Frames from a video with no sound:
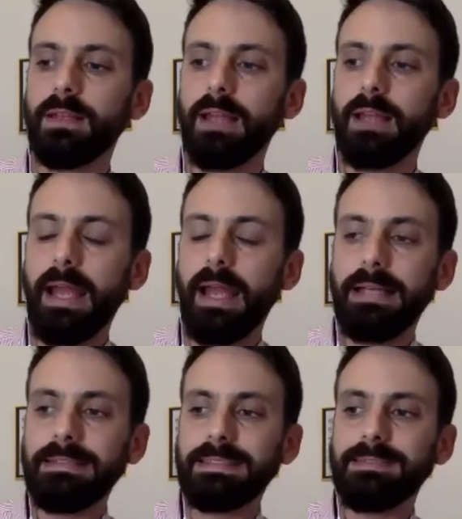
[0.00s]

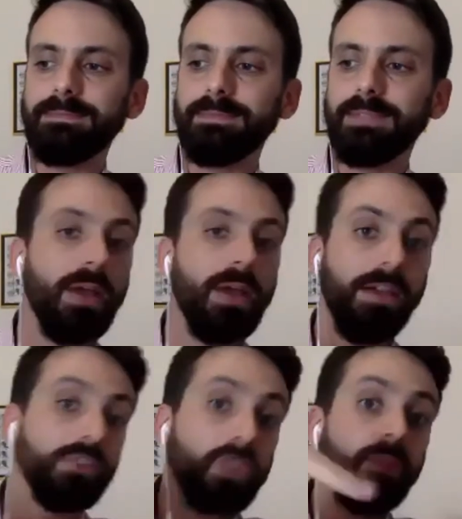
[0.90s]
and if you have a
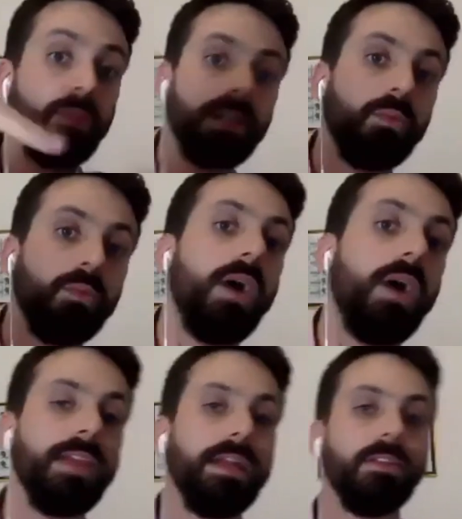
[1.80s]
drone that can wire
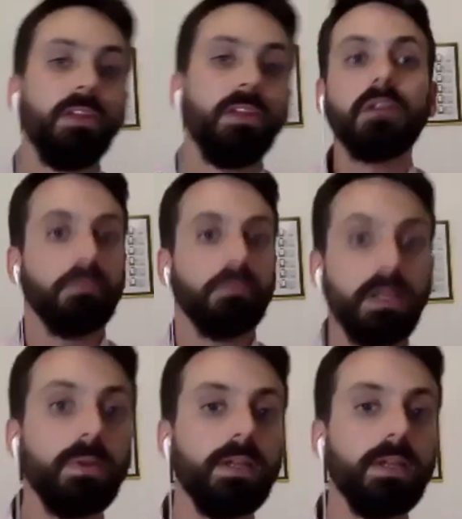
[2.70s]
that along then yeah,